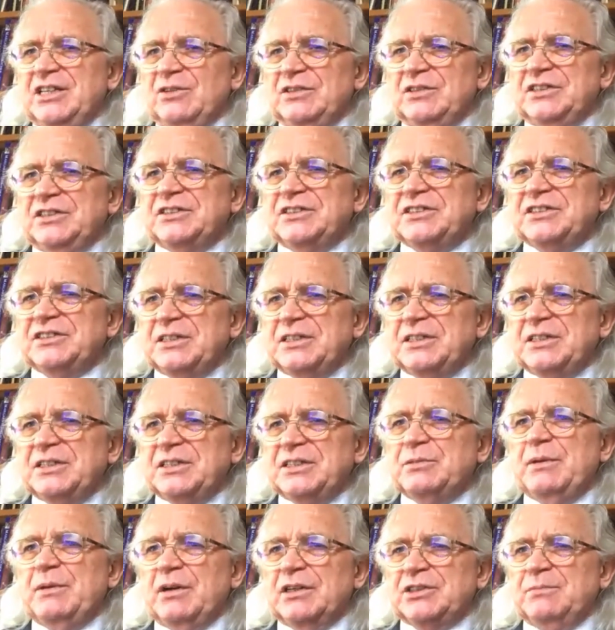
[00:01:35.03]
There didn't seem
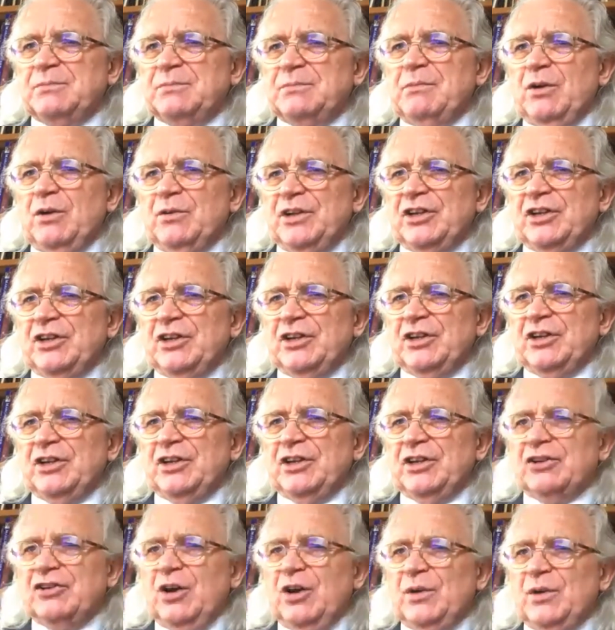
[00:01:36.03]
to be much moaning and
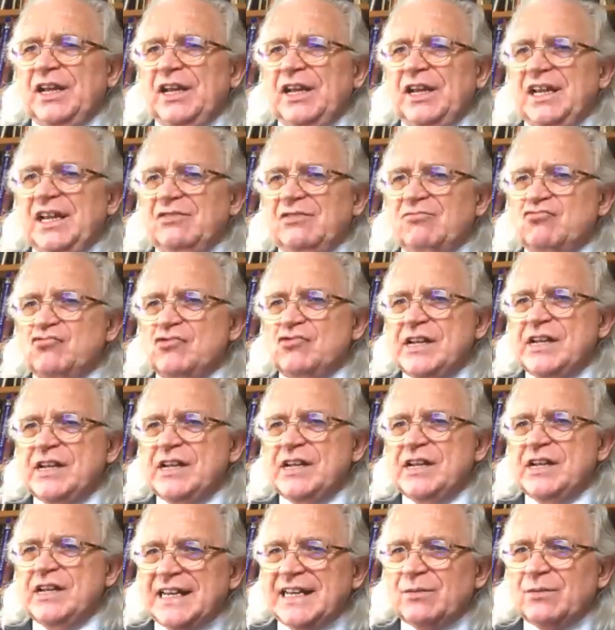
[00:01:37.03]
groaning,
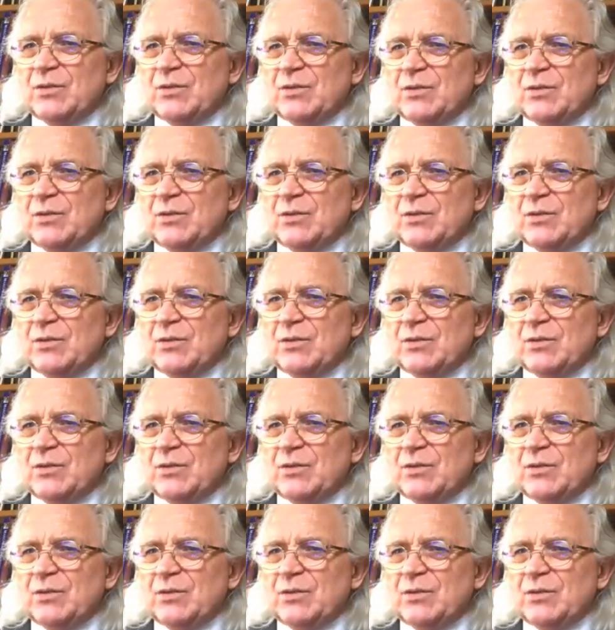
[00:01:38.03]
really.